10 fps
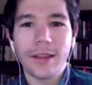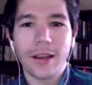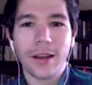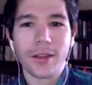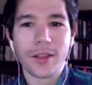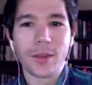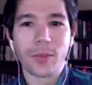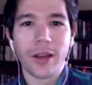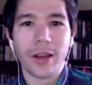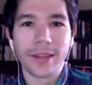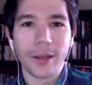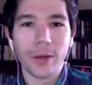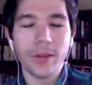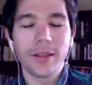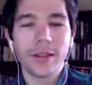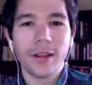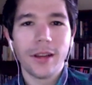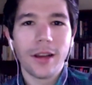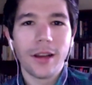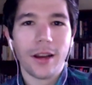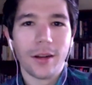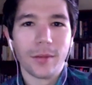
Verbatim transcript: uh, the surprise goat. Um,